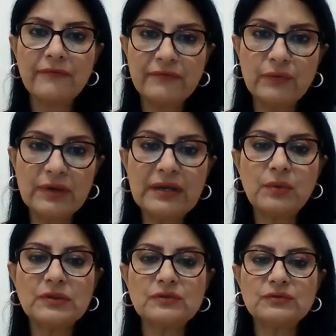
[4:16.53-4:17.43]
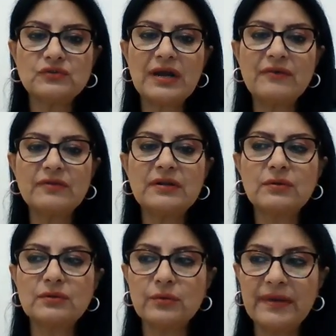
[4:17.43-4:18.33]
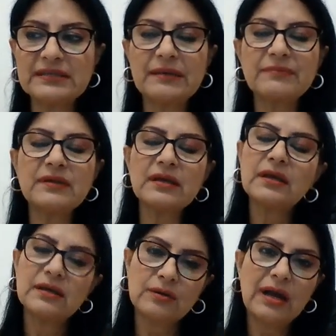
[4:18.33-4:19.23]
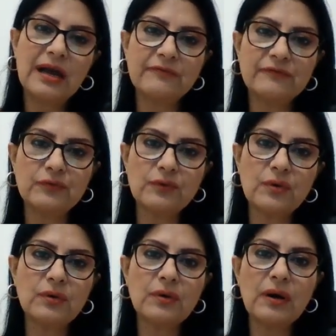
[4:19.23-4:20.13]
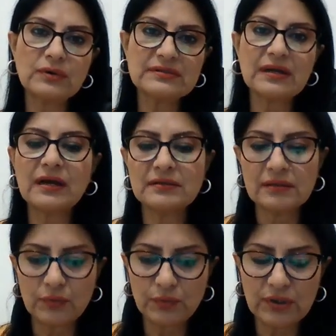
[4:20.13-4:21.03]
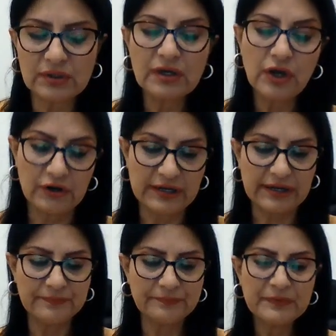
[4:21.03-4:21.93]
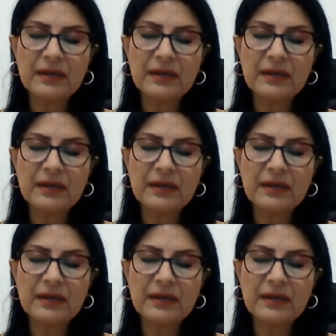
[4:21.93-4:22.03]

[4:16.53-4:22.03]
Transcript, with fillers: if you really want to travel or to make something you have to go or start or work earlier